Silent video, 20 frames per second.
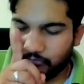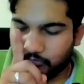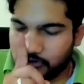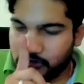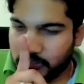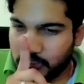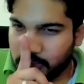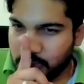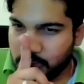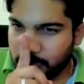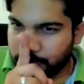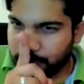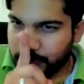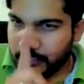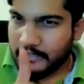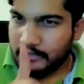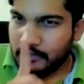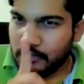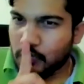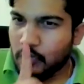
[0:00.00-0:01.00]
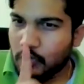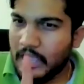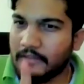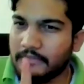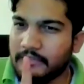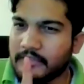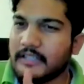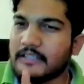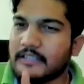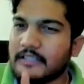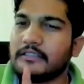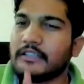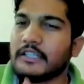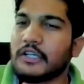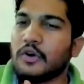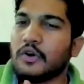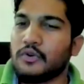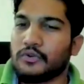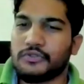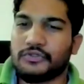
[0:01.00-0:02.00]
The one who have done
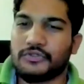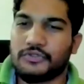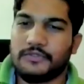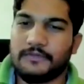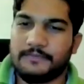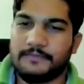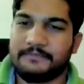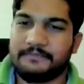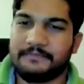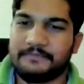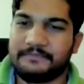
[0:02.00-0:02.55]
the course